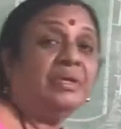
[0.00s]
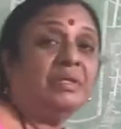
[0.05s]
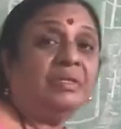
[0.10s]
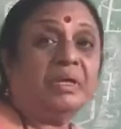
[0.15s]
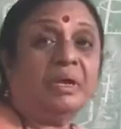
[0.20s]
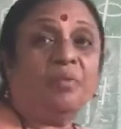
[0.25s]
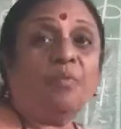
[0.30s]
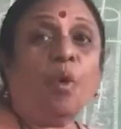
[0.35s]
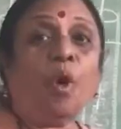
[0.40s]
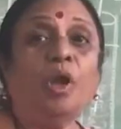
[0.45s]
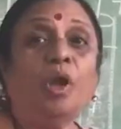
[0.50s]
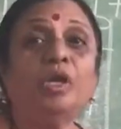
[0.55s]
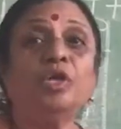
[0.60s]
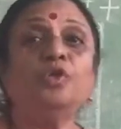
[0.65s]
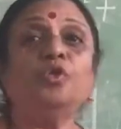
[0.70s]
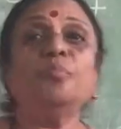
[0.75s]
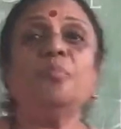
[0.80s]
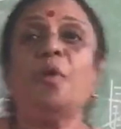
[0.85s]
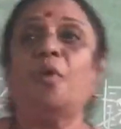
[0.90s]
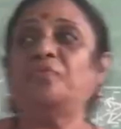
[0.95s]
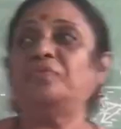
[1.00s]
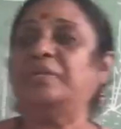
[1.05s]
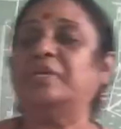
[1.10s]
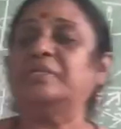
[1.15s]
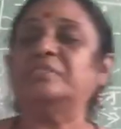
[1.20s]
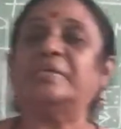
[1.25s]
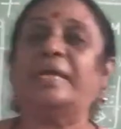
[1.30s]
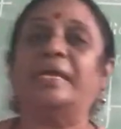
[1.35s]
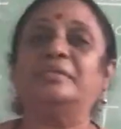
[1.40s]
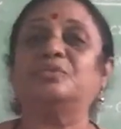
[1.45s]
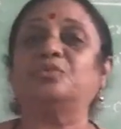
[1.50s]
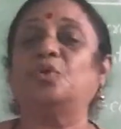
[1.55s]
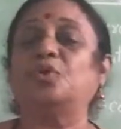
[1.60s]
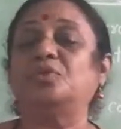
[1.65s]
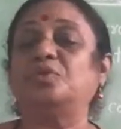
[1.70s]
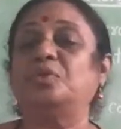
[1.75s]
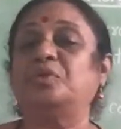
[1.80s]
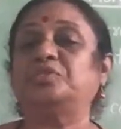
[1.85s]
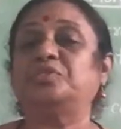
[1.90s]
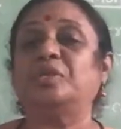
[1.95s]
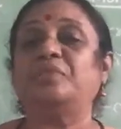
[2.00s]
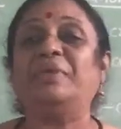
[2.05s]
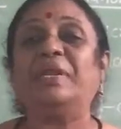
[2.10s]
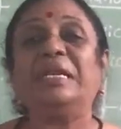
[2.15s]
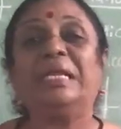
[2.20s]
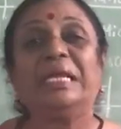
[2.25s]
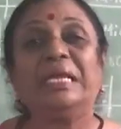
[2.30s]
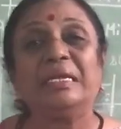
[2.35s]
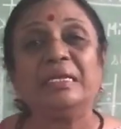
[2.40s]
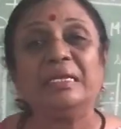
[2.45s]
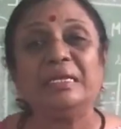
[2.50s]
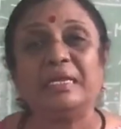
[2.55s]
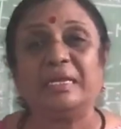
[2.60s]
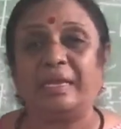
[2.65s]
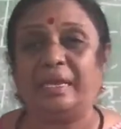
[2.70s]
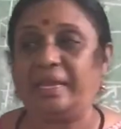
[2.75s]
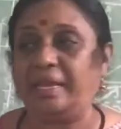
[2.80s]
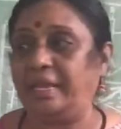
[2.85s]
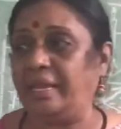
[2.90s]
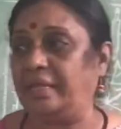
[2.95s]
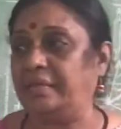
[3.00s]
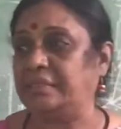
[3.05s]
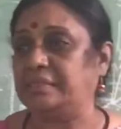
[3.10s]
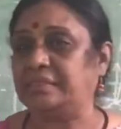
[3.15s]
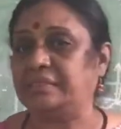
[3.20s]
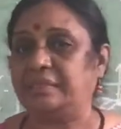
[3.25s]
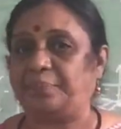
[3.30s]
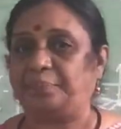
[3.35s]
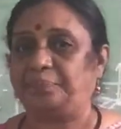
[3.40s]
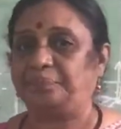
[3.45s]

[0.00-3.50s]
the volume of the solution will increase.